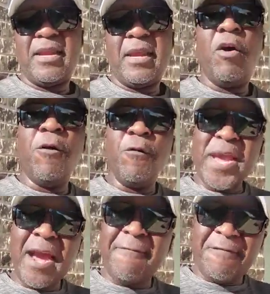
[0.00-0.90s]
or we
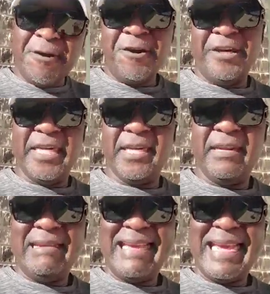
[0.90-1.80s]
have heard,
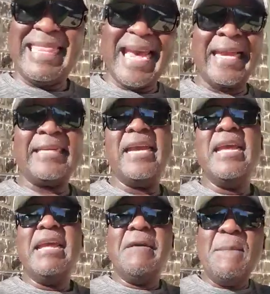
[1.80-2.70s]
that
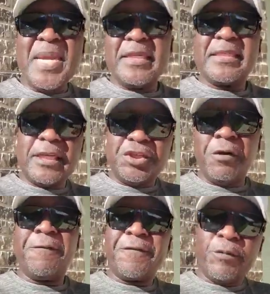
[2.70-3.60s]
Mr.
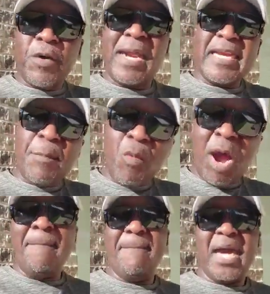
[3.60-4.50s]
Geoffrey
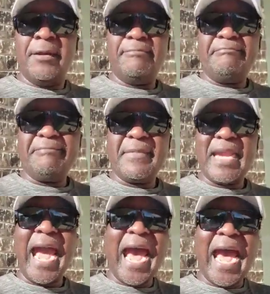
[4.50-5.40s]
Walyamwamba
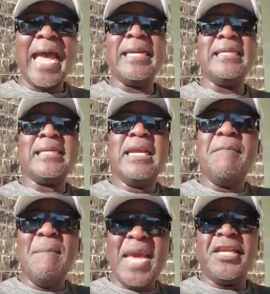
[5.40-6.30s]
and
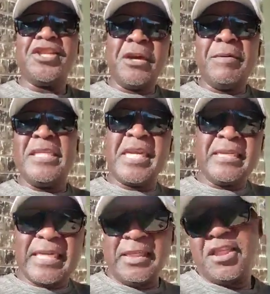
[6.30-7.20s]
Major
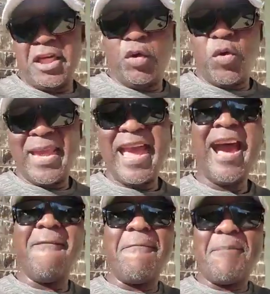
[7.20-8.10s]
Richard Kachingwe
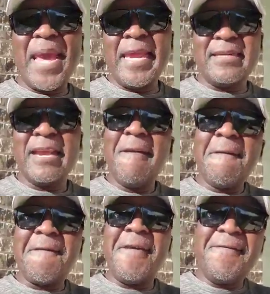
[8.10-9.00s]
have paid
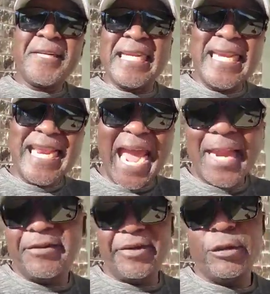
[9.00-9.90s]

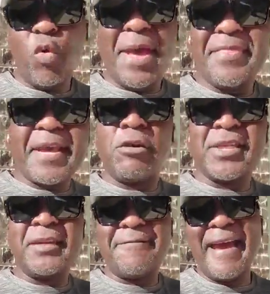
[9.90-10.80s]

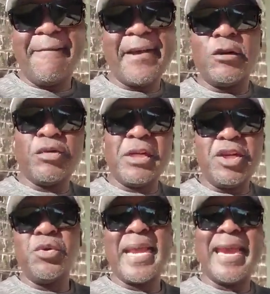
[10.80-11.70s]
$1,500
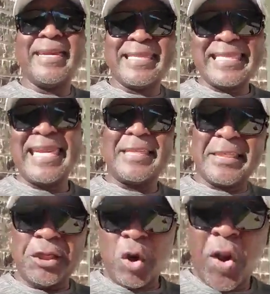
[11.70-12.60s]
United States
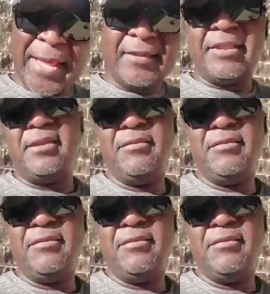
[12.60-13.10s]
dollars